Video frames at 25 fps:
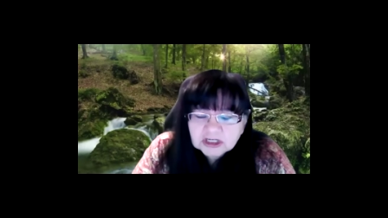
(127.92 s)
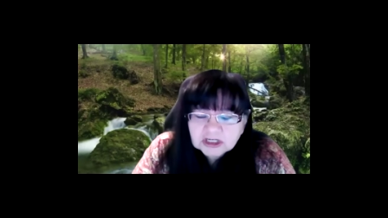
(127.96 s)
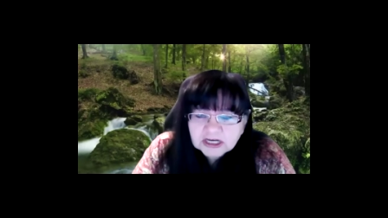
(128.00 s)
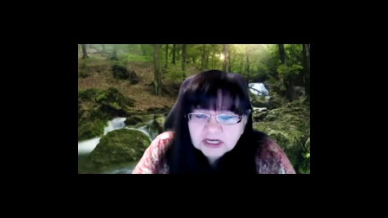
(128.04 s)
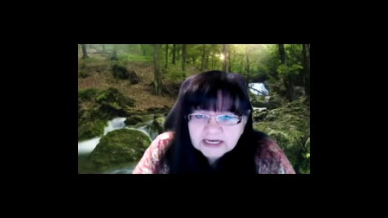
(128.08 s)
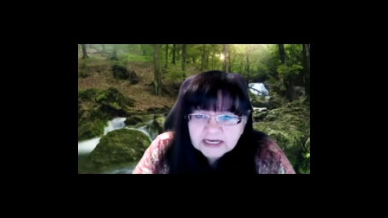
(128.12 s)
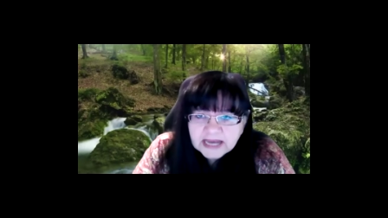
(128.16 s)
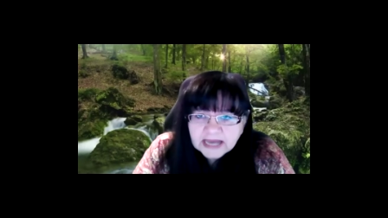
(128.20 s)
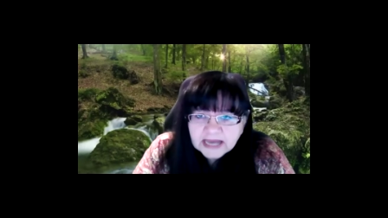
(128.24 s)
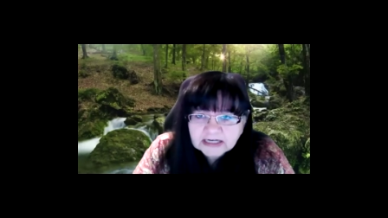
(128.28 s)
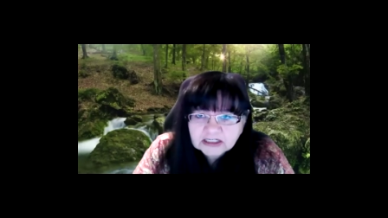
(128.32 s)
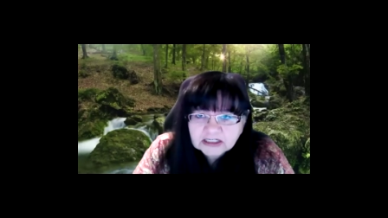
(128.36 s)
I should
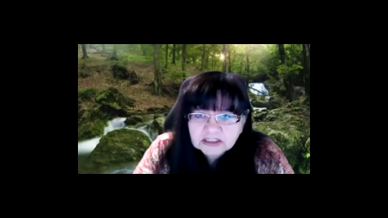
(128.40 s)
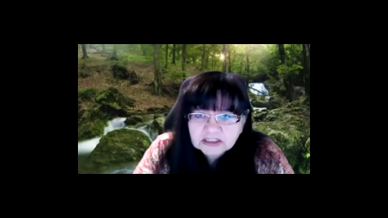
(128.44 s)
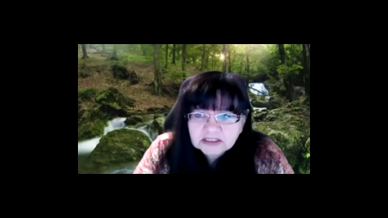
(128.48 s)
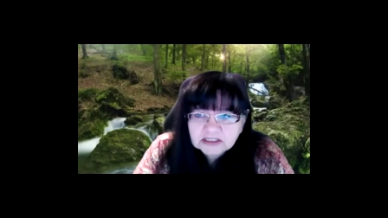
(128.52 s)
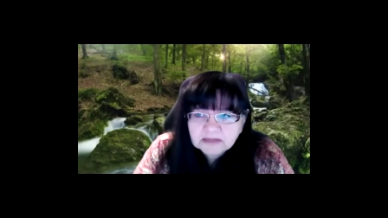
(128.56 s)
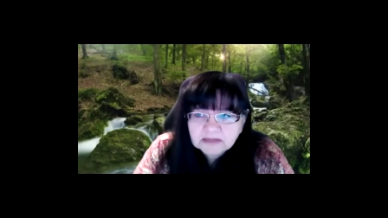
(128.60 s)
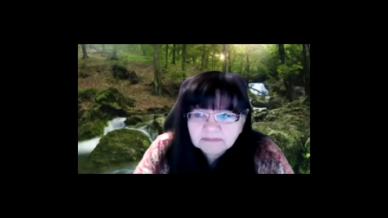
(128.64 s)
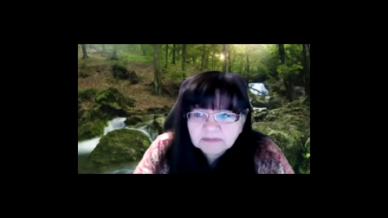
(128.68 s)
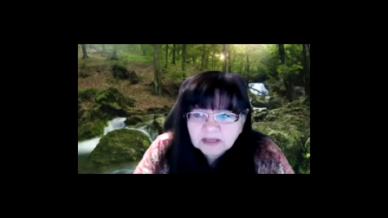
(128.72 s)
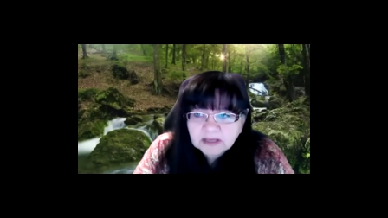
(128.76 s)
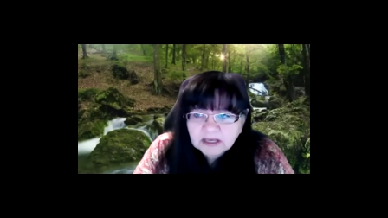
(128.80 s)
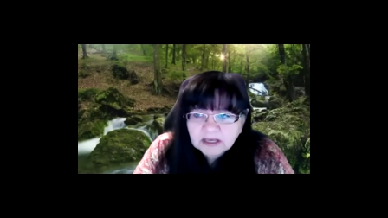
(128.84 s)
attach
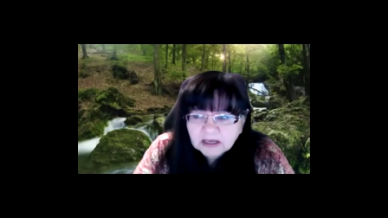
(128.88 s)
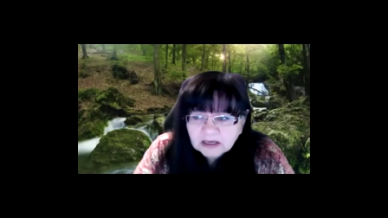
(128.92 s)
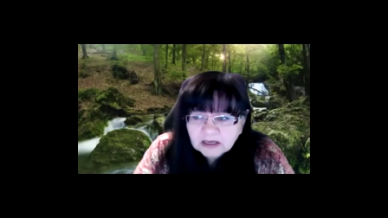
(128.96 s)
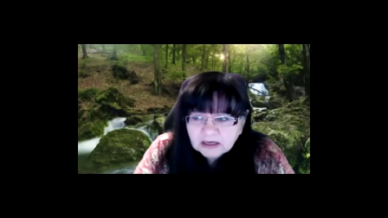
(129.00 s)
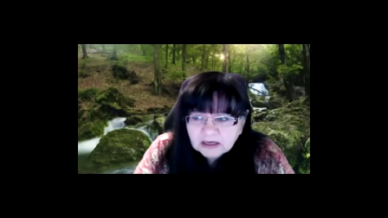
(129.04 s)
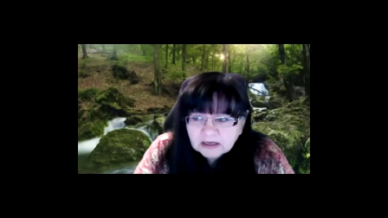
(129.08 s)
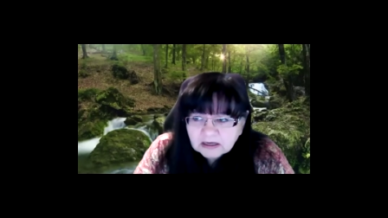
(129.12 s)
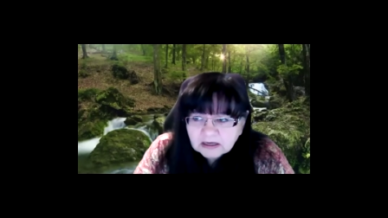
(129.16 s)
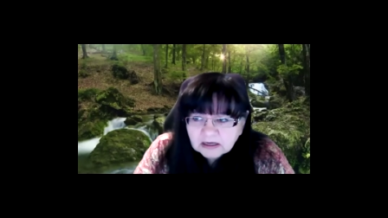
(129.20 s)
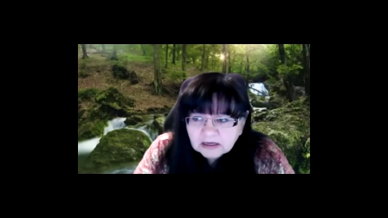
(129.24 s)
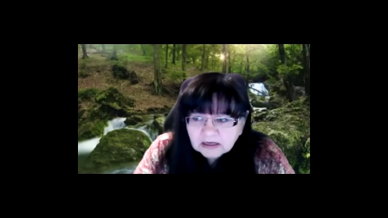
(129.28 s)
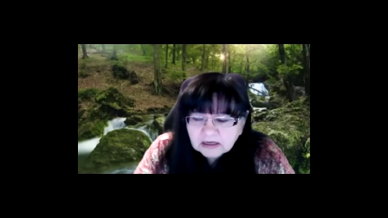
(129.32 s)
something.
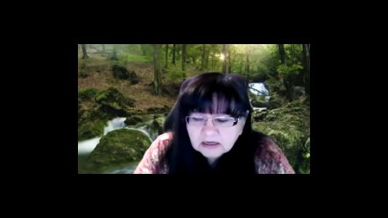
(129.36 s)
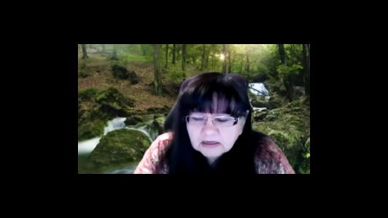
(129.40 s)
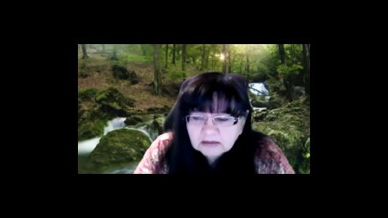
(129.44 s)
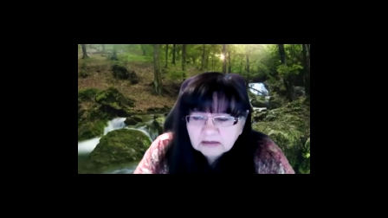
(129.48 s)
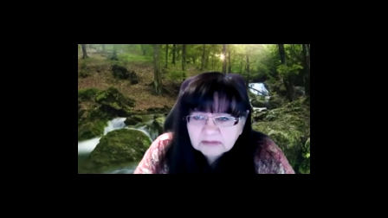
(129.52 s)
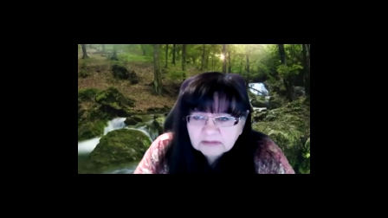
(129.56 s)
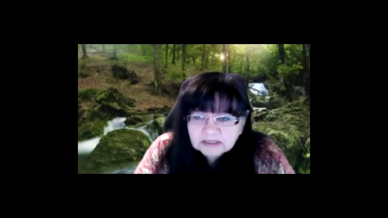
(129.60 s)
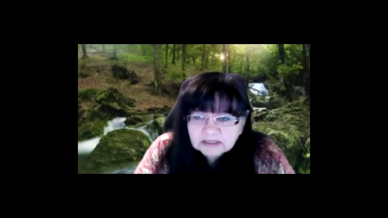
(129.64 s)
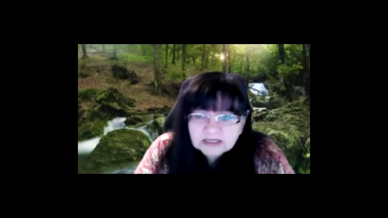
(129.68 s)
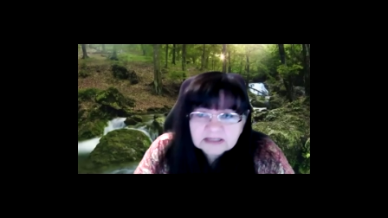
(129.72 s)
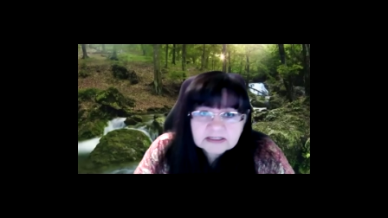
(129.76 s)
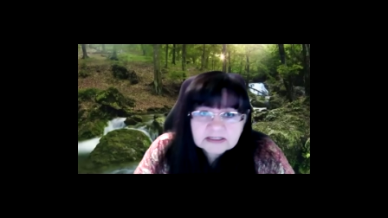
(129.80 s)

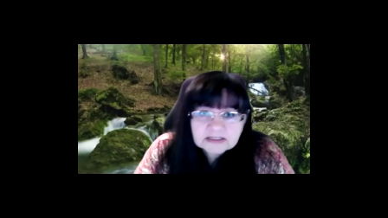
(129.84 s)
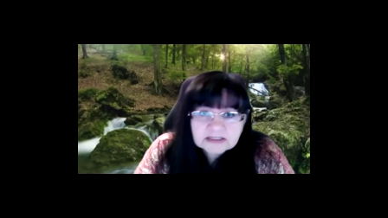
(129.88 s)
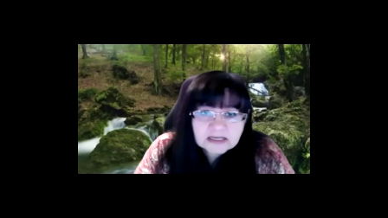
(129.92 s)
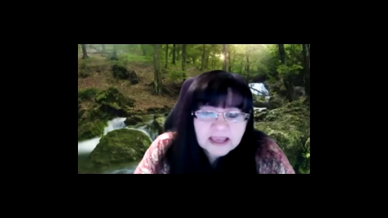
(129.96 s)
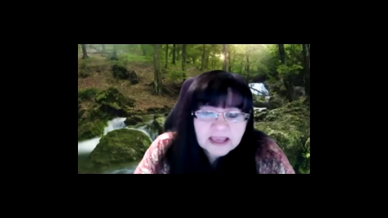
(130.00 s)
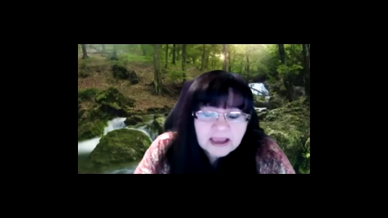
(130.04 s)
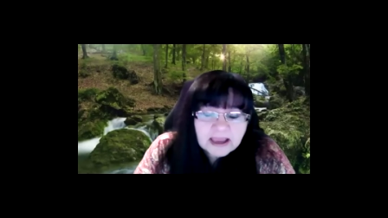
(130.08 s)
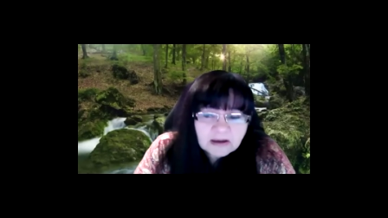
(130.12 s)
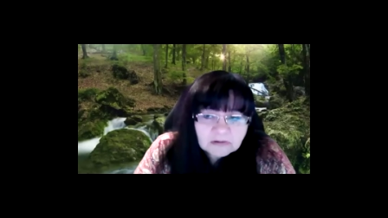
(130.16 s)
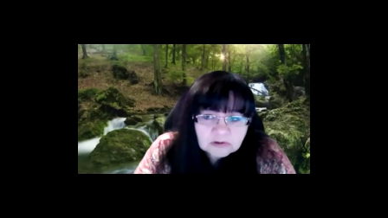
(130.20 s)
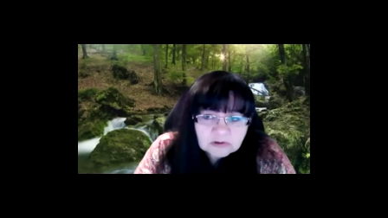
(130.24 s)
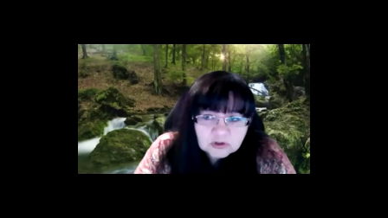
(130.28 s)
It doesn't
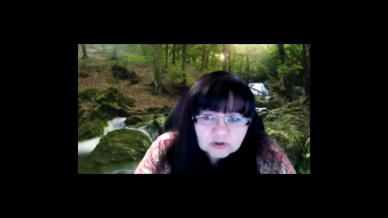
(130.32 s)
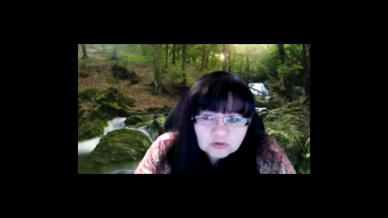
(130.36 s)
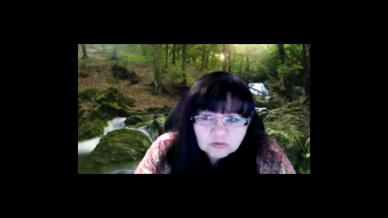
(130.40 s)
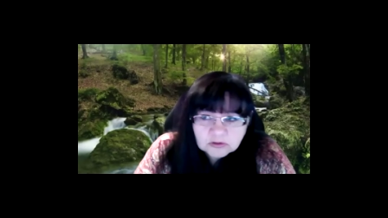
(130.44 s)
count